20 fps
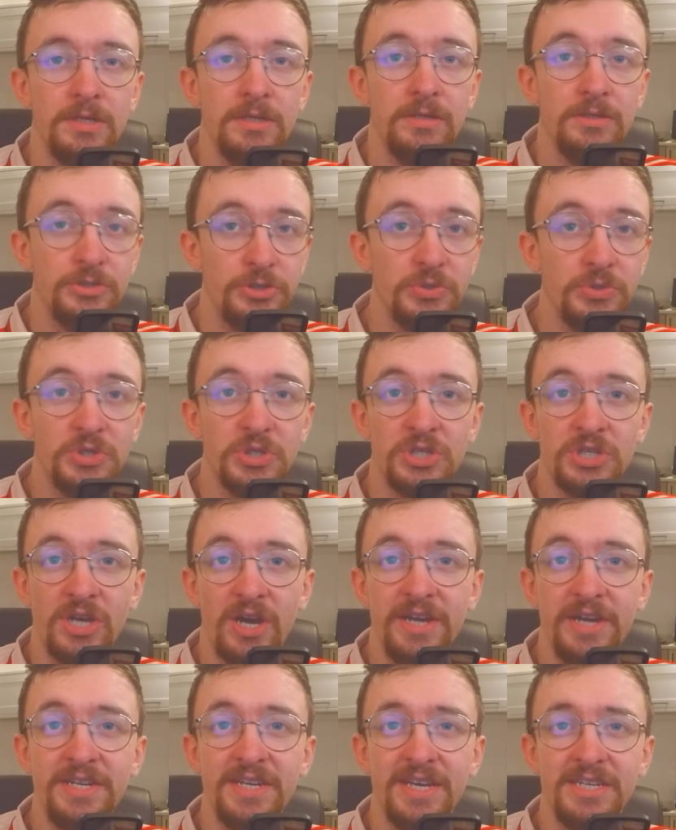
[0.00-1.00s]
Jokes
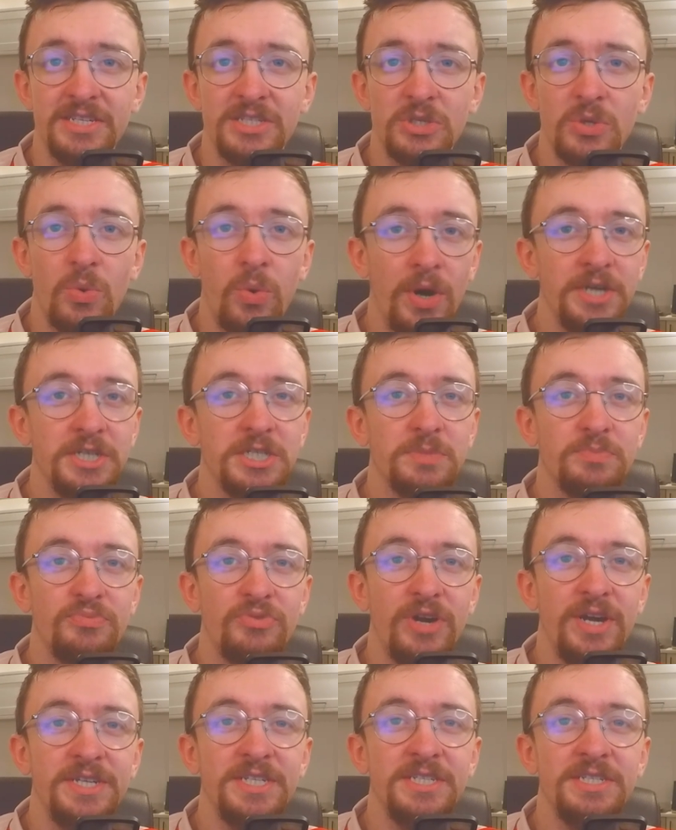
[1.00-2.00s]
aside, it is quite
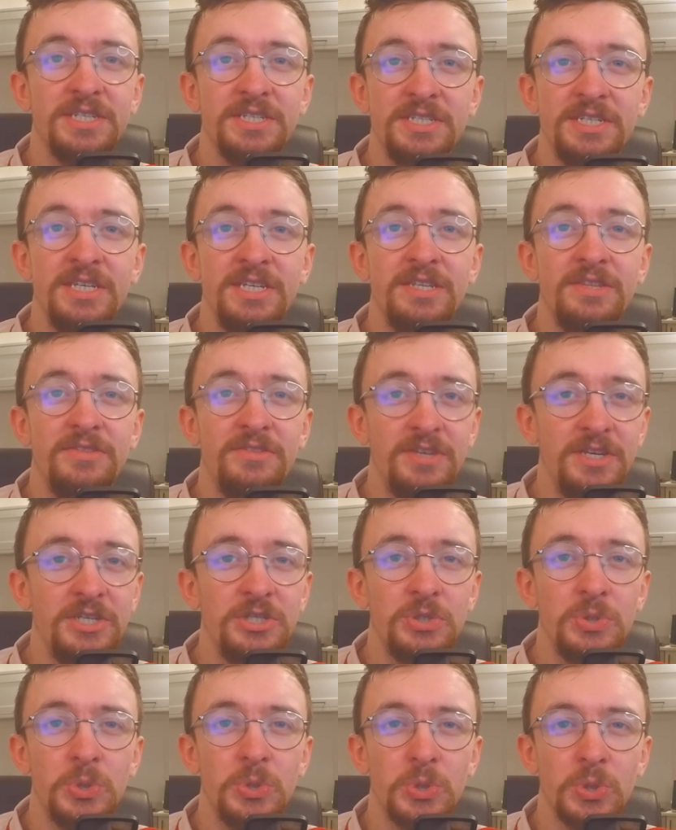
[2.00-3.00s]
surprising to see these
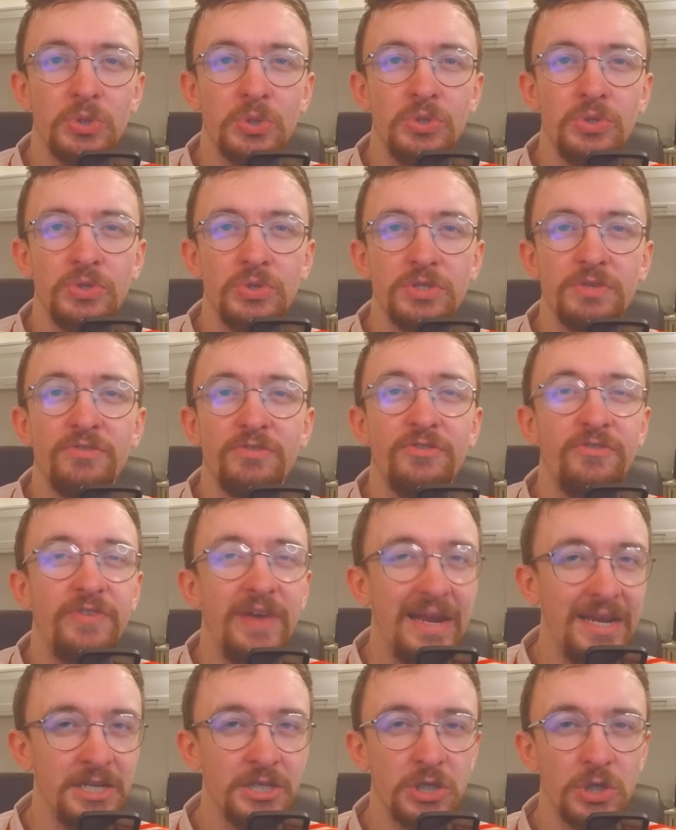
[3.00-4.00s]
two juggernauts
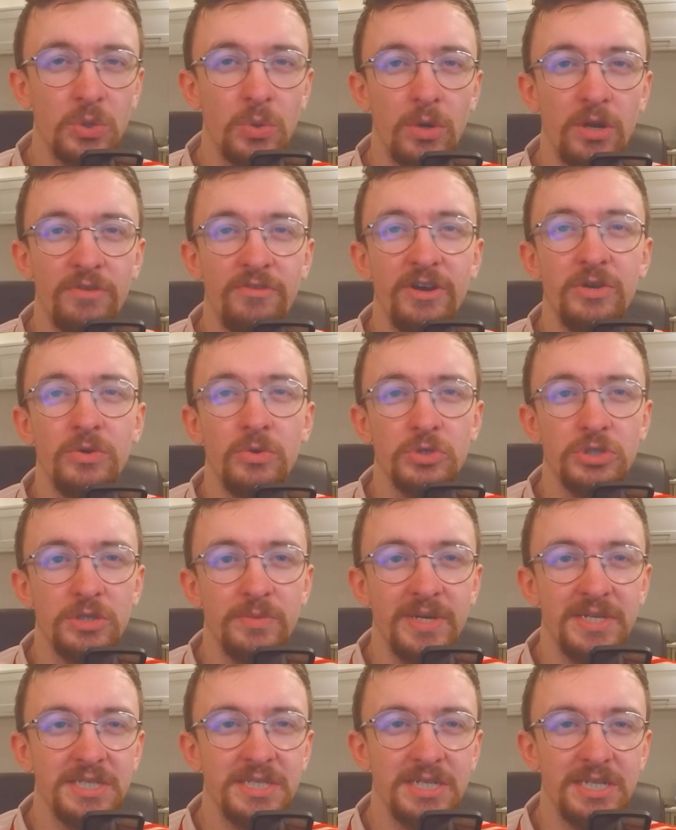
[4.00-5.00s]
failing to qualify
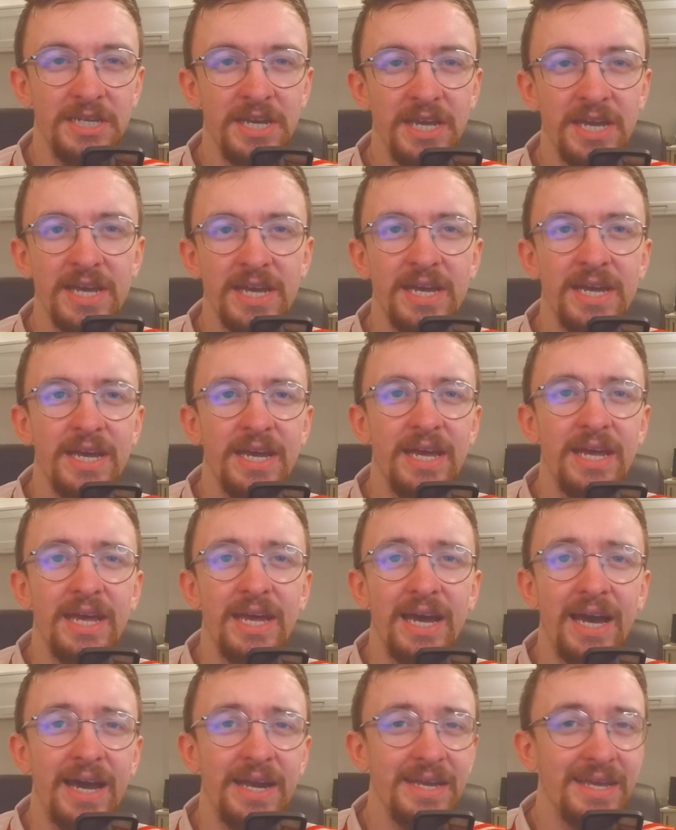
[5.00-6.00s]
automatically,
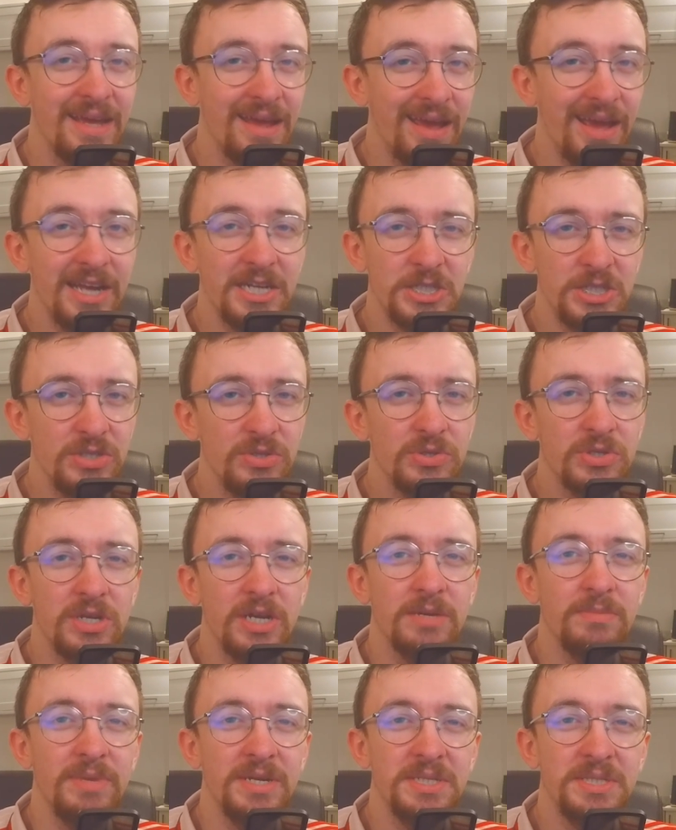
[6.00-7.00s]
and it actually looked
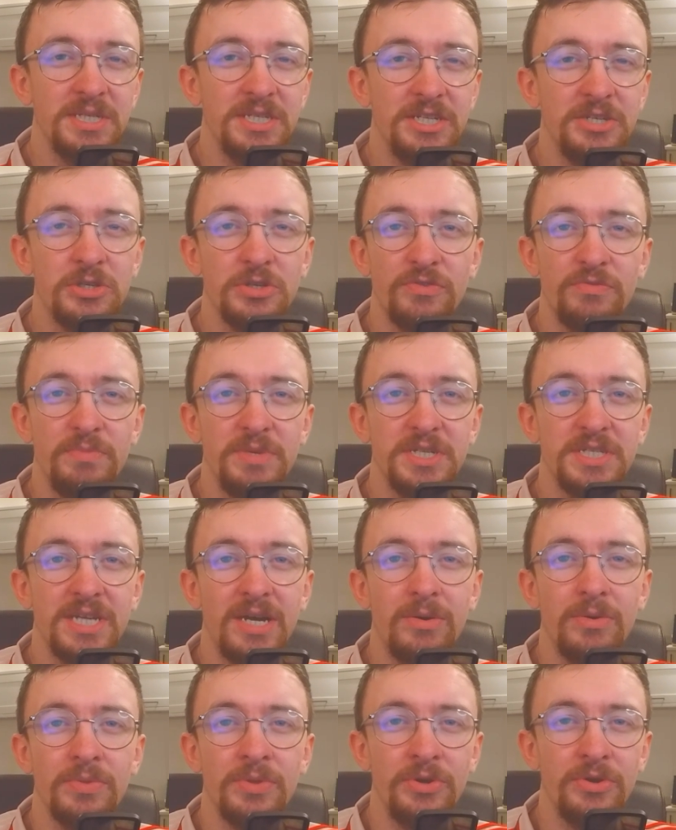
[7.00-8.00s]
like Man City could have missed out
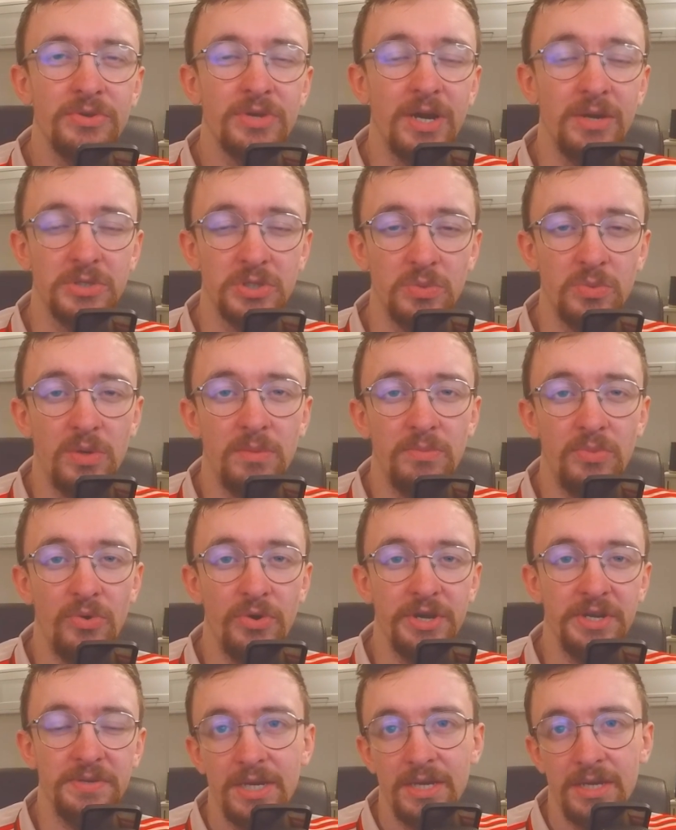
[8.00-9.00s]
on the knockouts at one
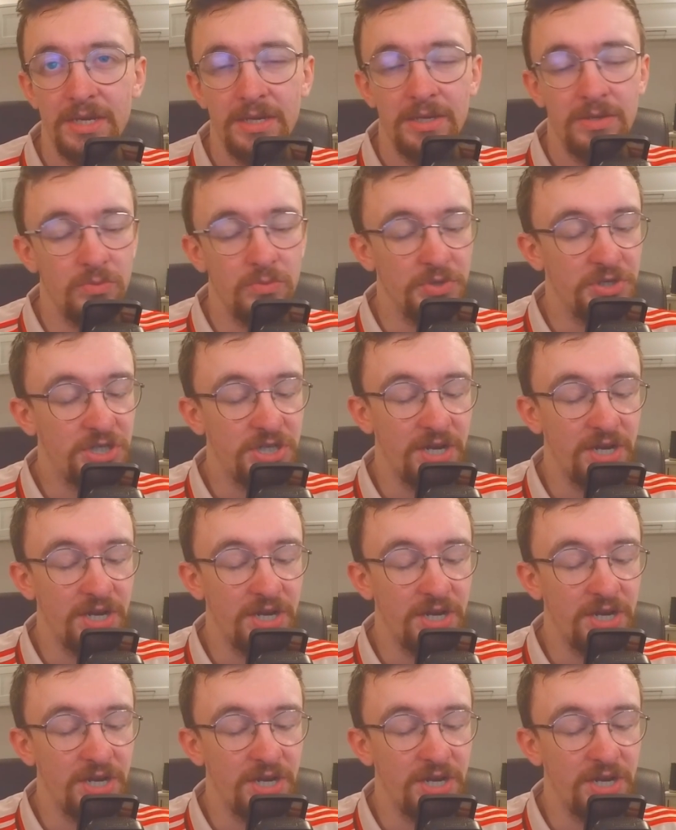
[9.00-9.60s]
point, which